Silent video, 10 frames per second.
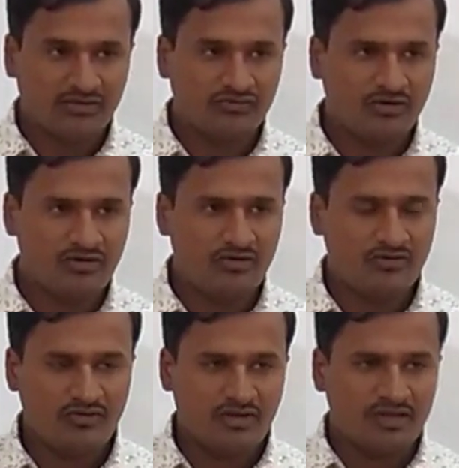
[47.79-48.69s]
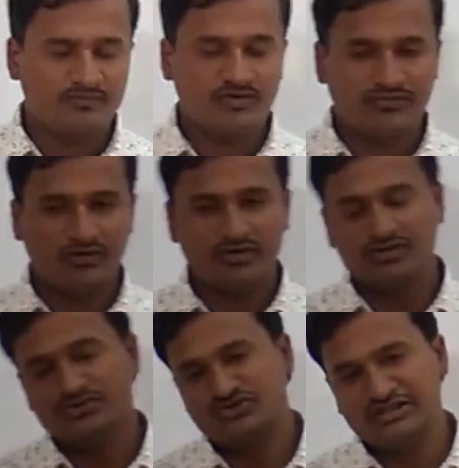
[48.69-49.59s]
So before
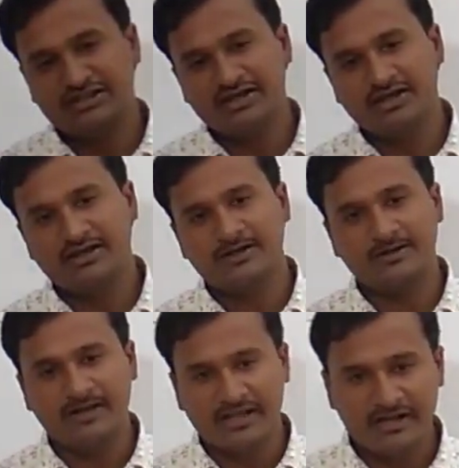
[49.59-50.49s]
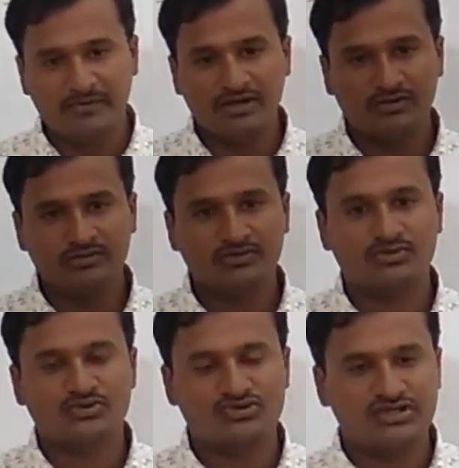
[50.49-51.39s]
using the
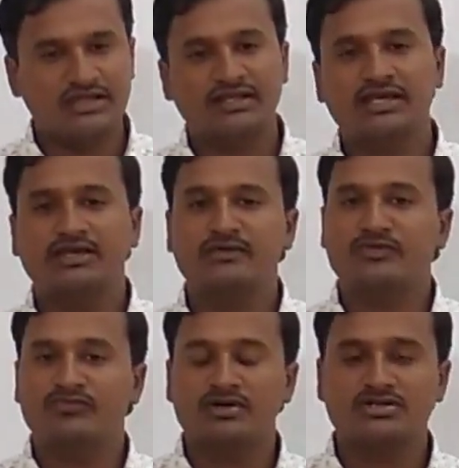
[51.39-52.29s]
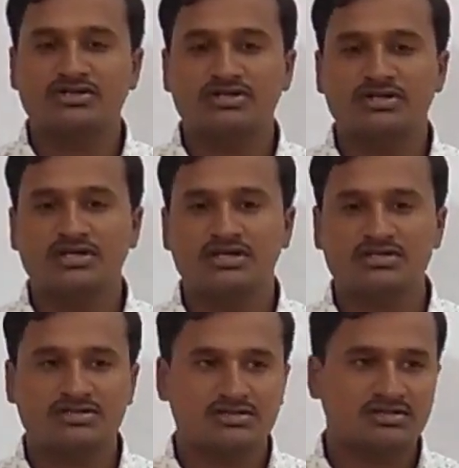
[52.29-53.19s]
derivative to say the given function
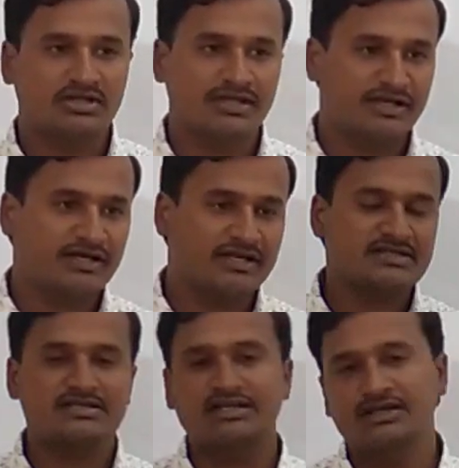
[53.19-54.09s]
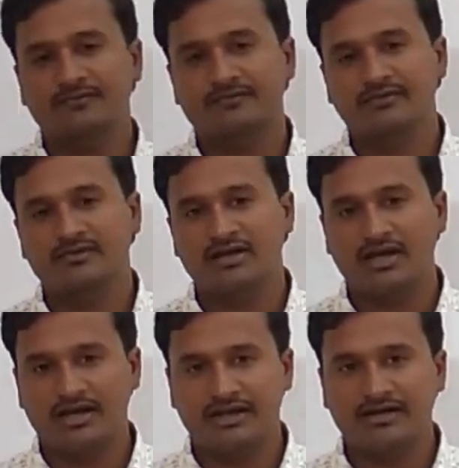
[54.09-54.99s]
is increasing
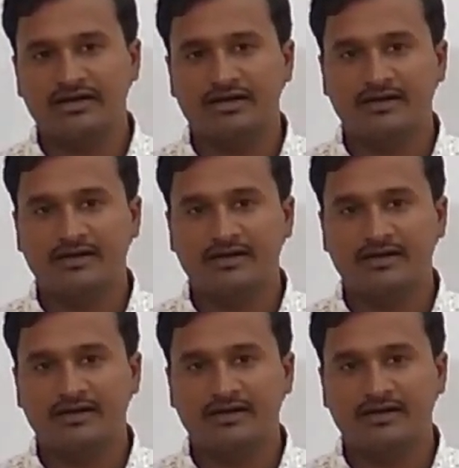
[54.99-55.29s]
and